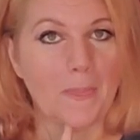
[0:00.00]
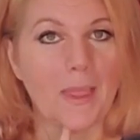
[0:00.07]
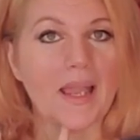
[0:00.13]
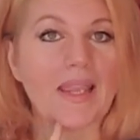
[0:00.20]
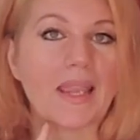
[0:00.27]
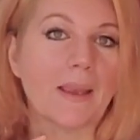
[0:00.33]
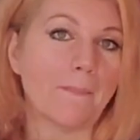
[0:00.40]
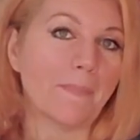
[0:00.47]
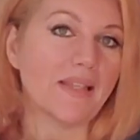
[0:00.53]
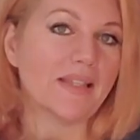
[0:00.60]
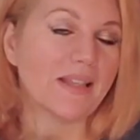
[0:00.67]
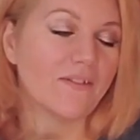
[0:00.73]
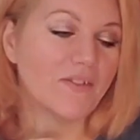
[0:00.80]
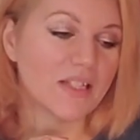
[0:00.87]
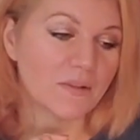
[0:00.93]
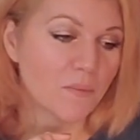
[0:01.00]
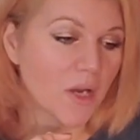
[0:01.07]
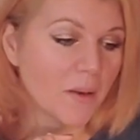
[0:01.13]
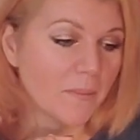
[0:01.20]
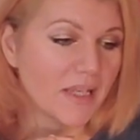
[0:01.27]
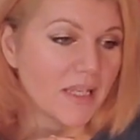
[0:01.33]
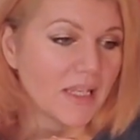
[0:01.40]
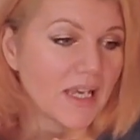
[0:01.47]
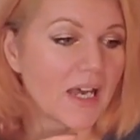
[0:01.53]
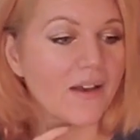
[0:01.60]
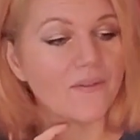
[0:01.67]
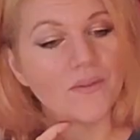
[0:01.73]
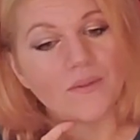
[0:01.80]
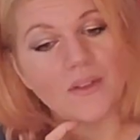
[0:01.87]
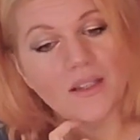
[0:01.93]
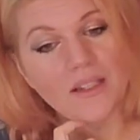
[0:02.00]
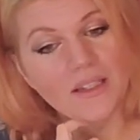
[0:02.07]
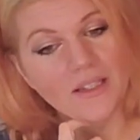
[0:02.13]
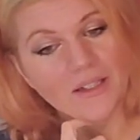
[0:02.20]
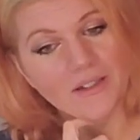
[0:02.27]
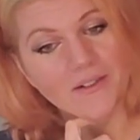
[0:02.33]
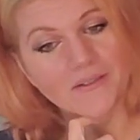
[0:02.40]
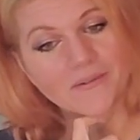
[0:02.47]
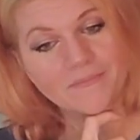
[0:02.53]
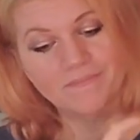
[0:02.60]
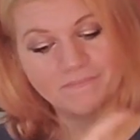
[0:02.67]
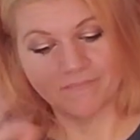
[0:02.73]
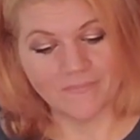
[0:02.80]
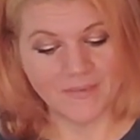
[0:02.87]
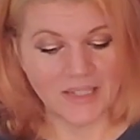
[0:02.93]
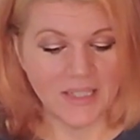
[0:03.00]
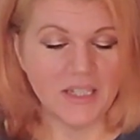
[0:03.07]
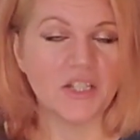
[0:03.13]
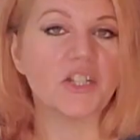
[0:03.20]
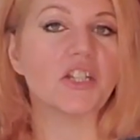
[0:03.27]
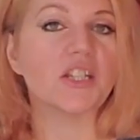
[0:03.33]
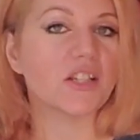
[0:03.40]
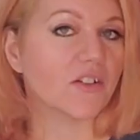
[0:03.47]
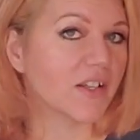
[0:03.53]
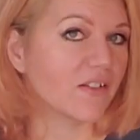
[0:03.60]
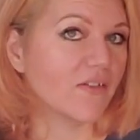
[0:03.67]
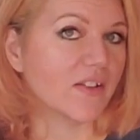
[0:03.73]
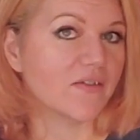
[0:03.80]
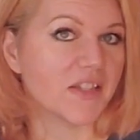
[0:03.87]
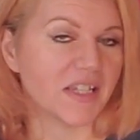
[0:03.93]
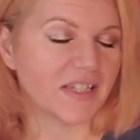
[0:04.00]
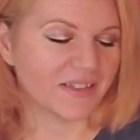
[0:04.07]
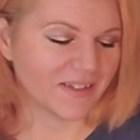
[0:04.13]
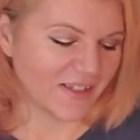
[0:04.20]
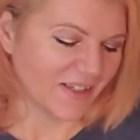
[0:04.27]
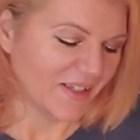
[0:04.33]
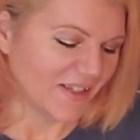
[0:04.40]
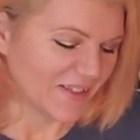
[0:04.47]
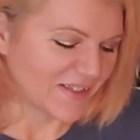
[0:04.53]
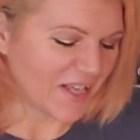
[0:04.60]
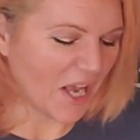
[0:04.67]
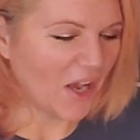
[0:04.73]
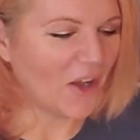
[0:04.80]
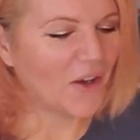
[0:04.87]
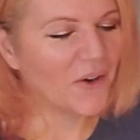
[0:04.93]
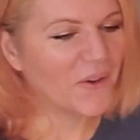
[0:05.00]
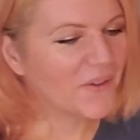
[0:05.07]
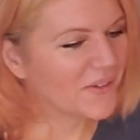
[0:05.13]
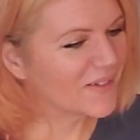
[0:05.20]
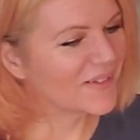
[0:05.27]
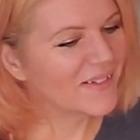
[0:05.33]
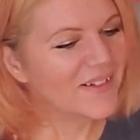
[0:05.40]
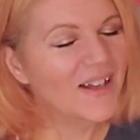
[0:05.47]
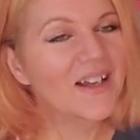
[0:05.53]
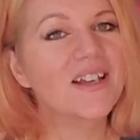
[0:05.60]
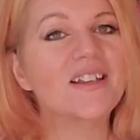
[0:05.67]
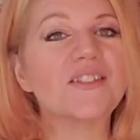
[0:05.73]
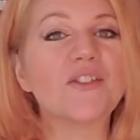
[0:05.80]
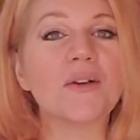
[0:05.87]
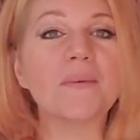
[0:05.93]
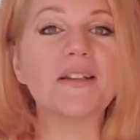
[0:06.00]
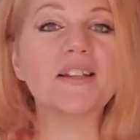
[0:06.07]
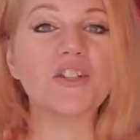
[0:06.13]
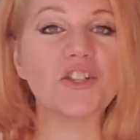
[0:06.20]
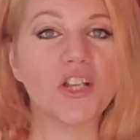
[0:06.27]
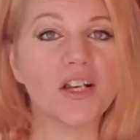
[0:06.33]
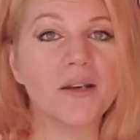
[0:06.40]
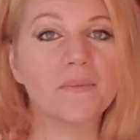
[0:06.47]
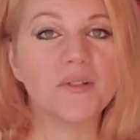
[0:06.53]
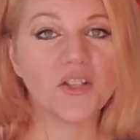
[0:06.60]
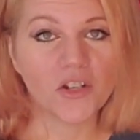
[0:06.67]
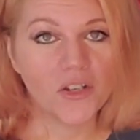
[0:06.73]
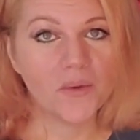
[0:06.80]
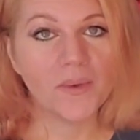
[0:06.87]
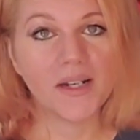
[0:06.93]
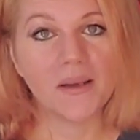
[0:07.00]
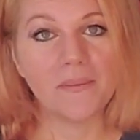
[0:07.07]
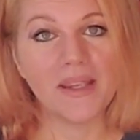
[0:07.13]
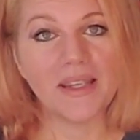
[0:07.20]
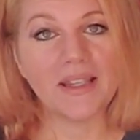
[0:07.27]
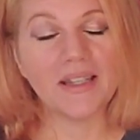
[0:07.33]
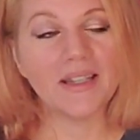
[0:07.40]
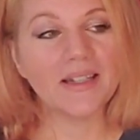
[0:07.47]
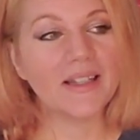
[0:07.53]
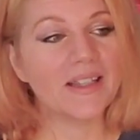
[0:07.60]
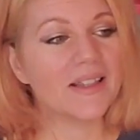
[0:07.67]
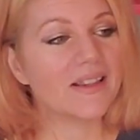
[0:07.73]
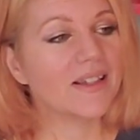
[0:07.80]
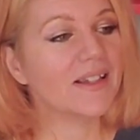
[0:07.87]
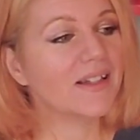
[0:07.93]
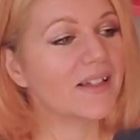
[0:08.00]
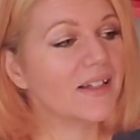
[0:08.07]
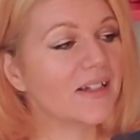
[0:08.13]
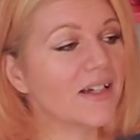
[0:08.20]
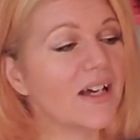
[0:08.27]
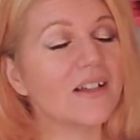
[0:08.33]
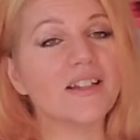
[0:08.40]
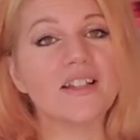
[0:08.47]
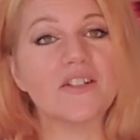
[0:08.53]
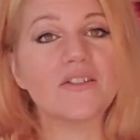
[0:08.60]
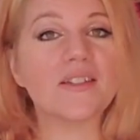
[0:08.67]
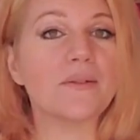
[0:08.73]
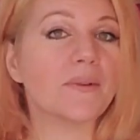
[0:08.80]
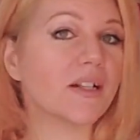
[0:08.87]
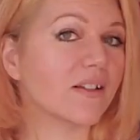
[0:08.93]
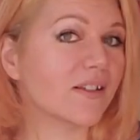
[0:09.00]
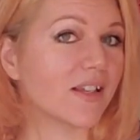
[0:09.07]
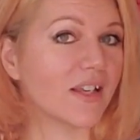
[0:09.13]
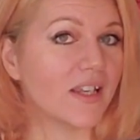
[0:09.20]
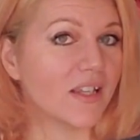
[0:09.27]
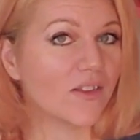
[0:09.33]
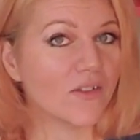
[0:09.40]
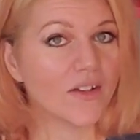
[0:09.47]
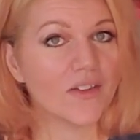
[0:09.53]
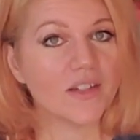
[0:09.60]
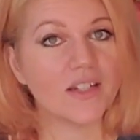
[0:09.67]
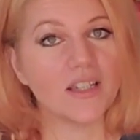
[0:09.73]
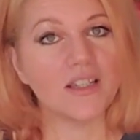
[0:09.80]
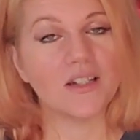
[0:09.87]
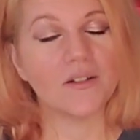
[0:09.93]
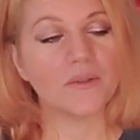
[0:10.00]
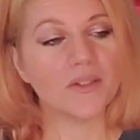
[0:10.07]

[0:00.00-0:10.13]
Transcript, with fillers: I can't be a selfish mommy. I've You know, she's only fifteen. So, so I'm going to shut up, show you what I'm eating, and then uh, I'll let you see what else I eat throughout the day, and I will